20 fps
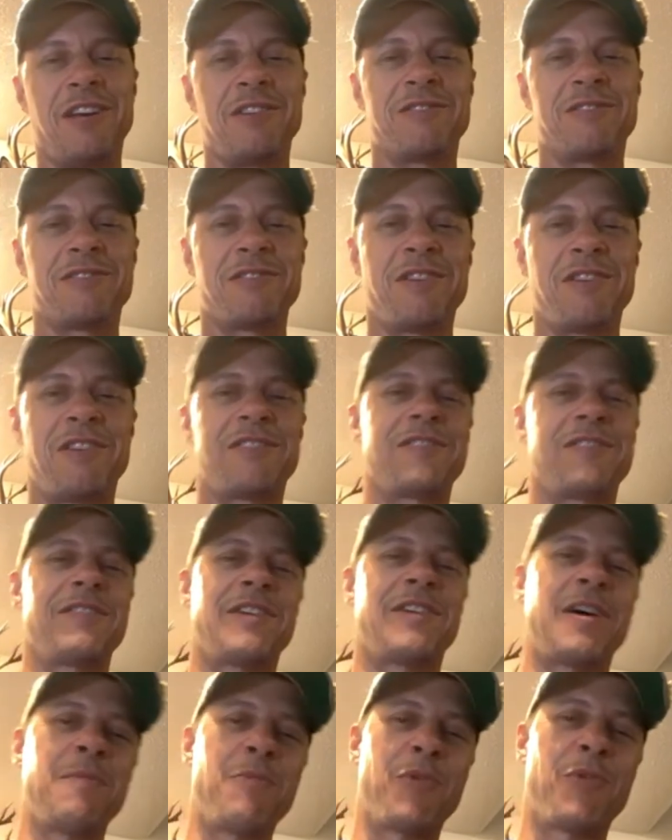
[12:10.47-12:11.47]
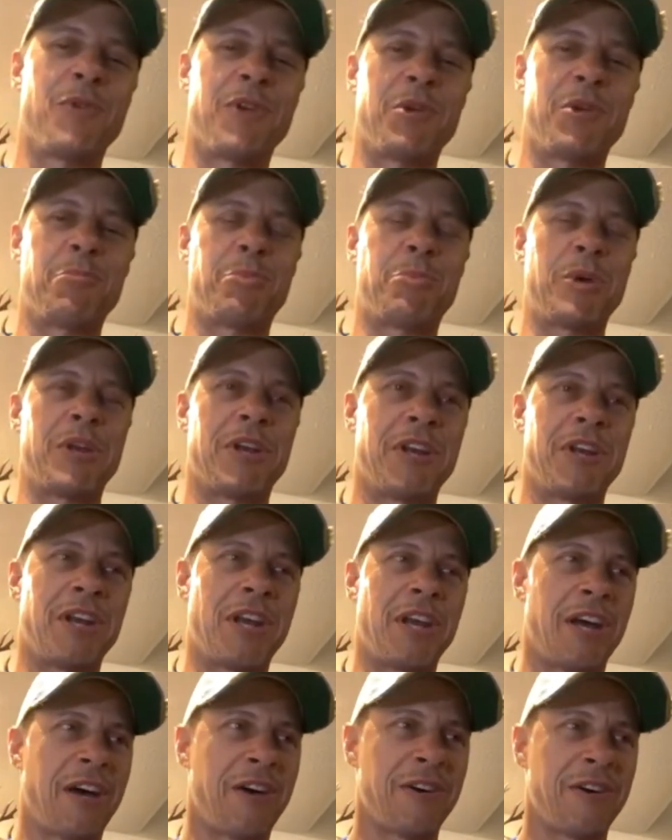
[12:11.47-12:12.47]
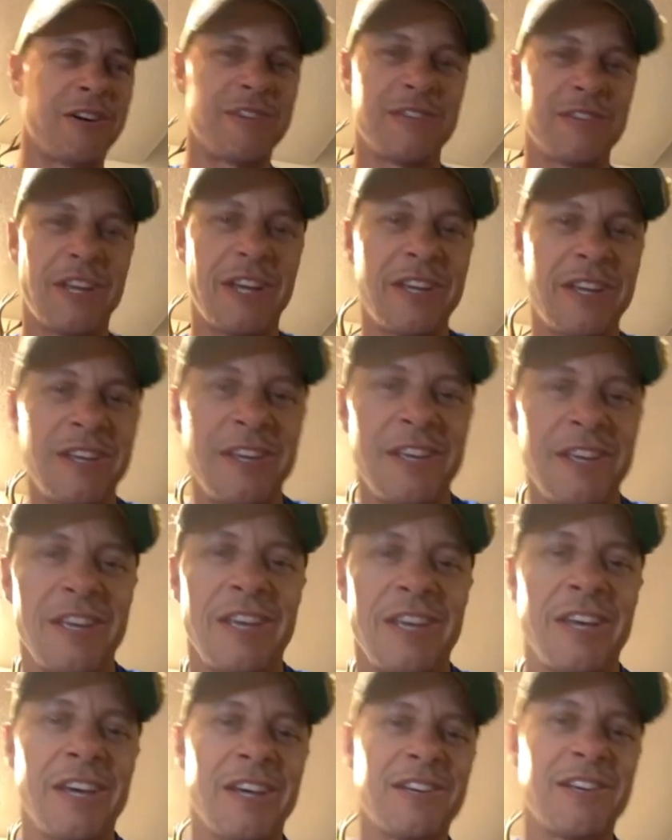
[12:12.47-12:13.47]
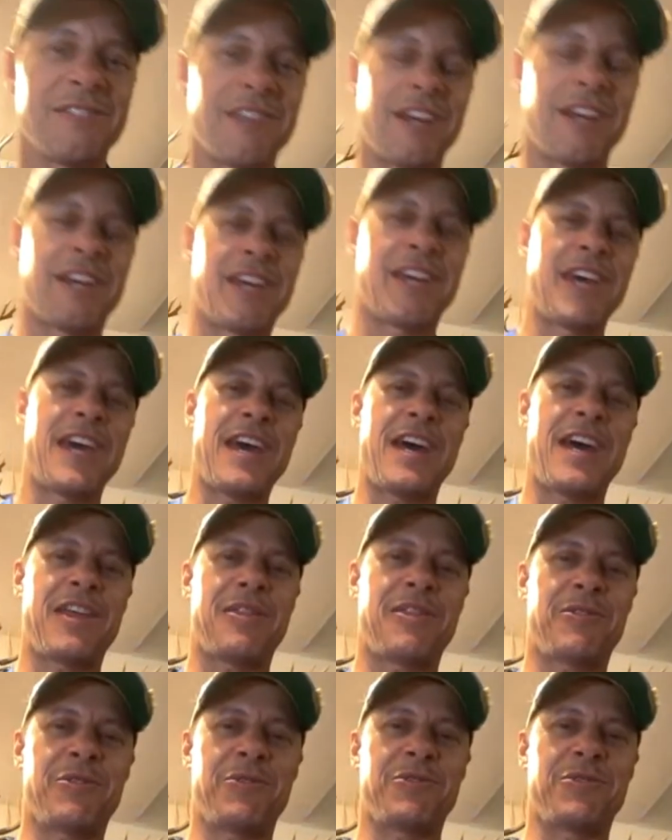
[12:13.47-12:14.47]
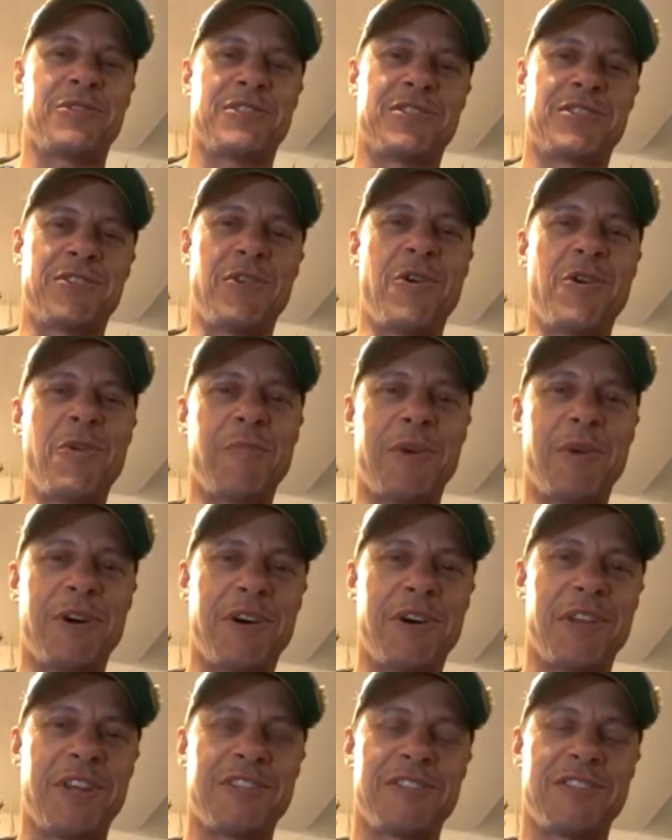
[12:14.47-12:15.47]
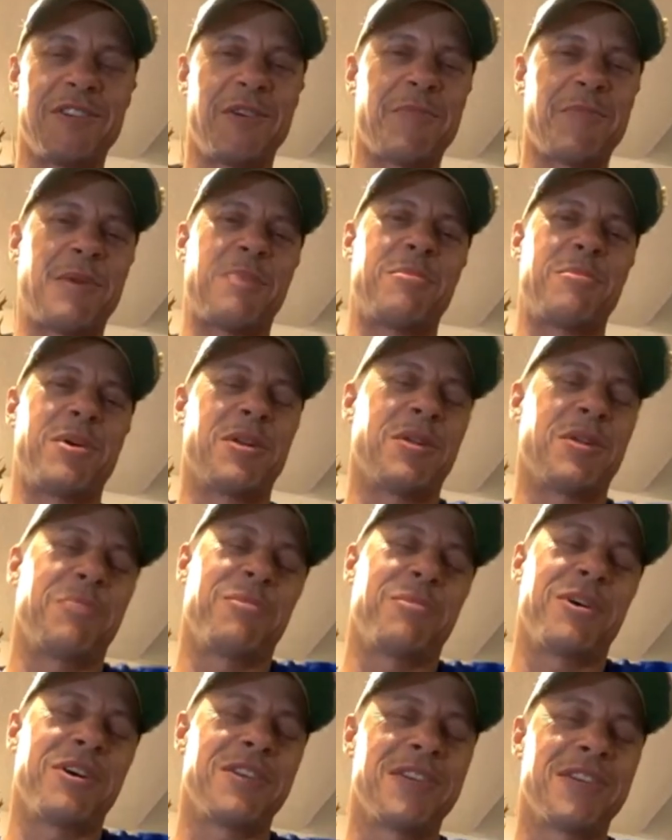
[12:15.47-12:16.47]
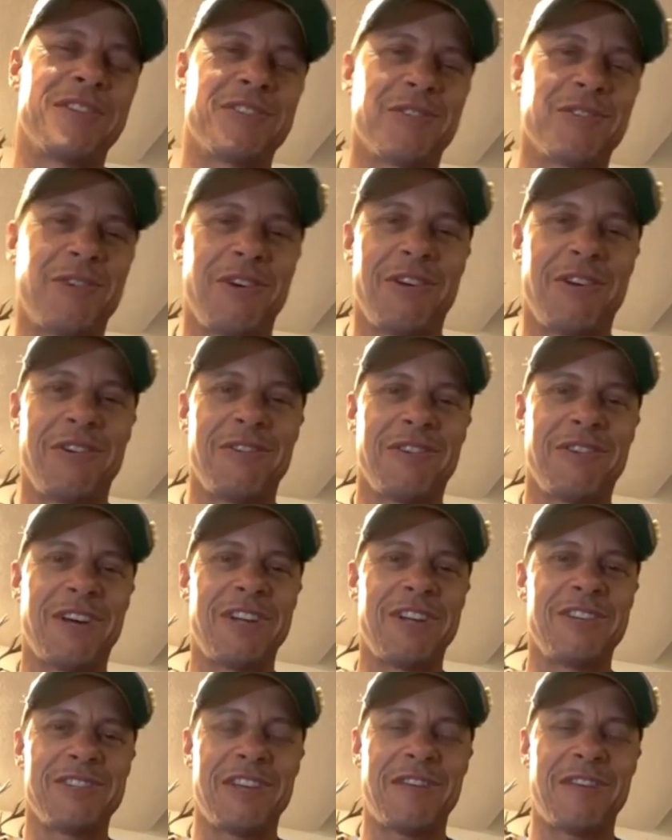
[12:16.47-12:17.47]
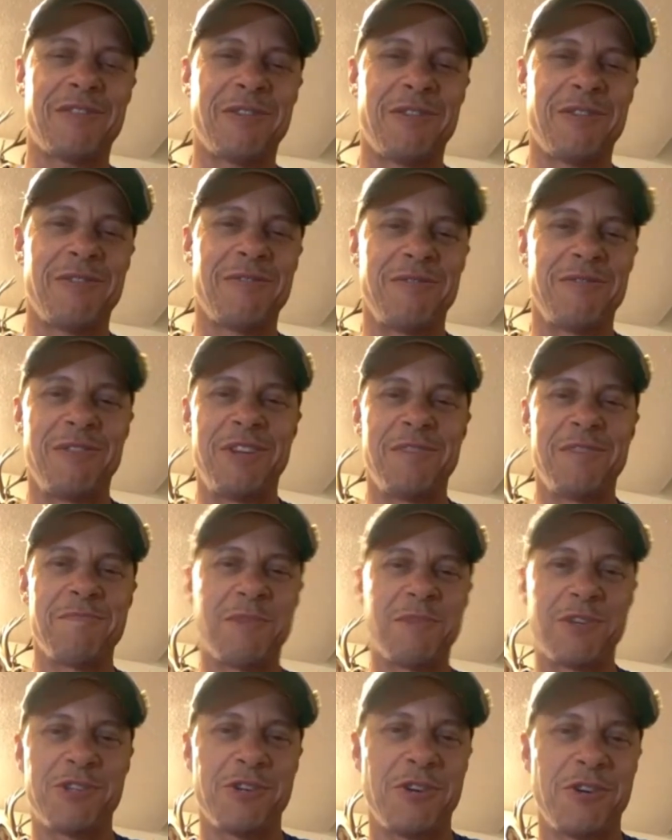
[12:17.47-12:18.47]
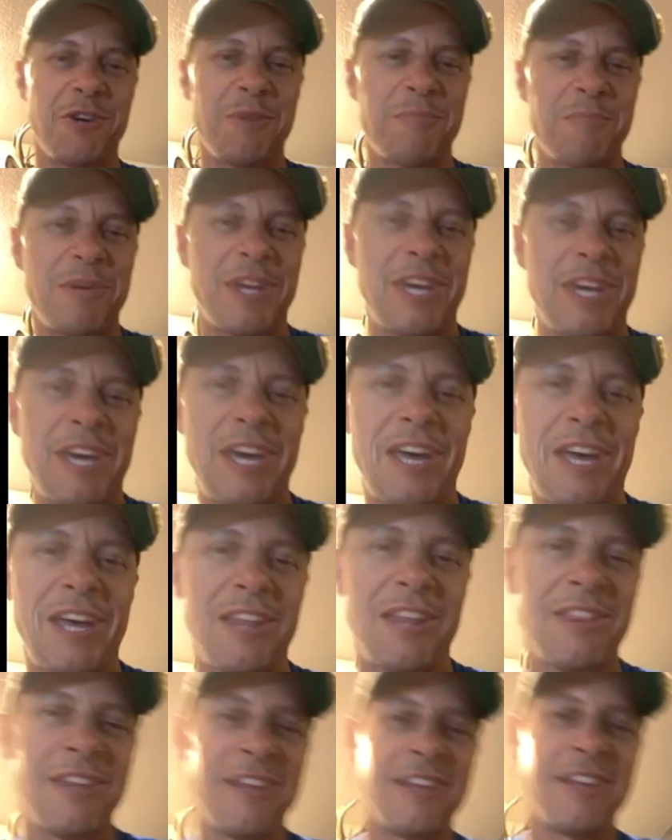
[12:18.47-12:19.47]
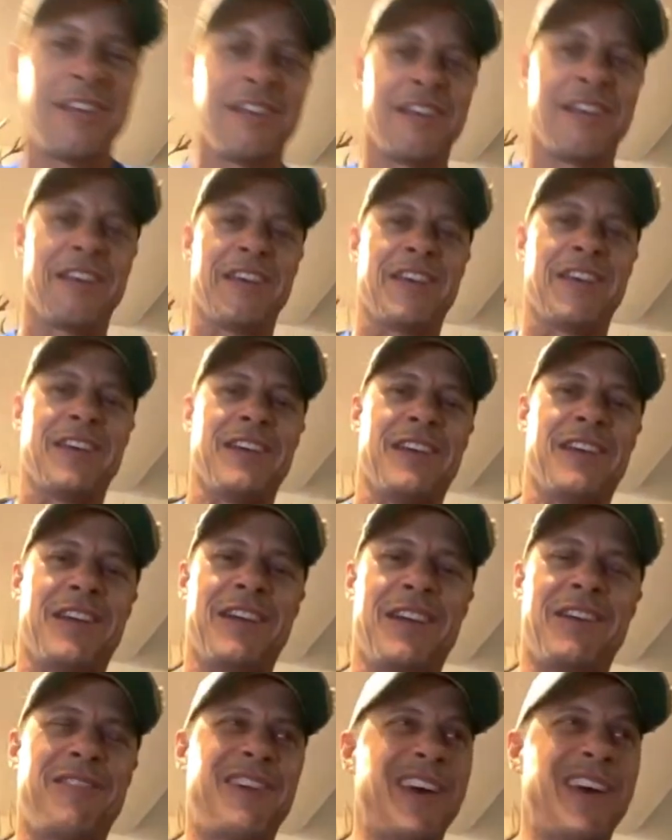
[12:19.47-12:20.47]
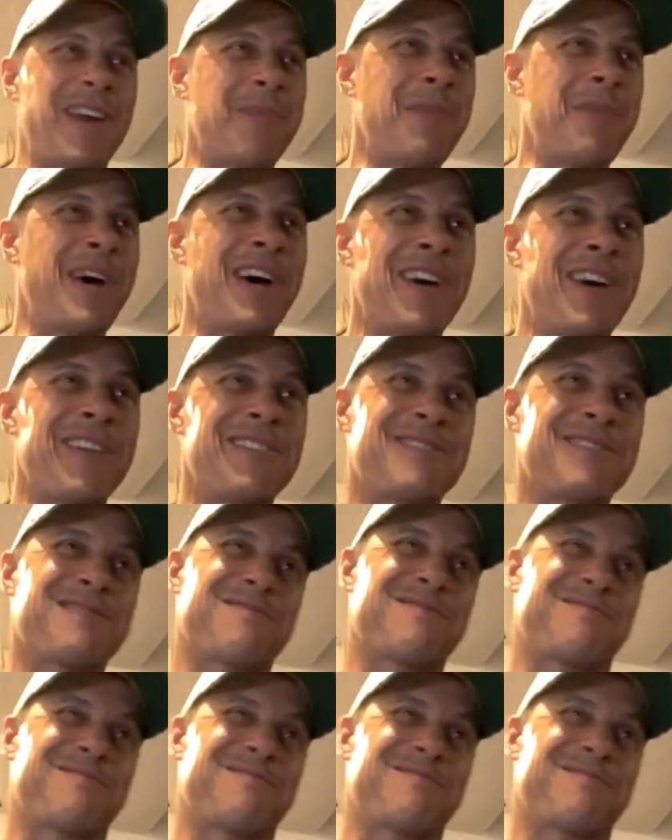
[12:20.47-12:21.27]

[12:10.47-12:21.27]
and I'm more independent now because I cath through a stoma that's near my belly button, so I just have to lift my shirt up and cath, and I've had about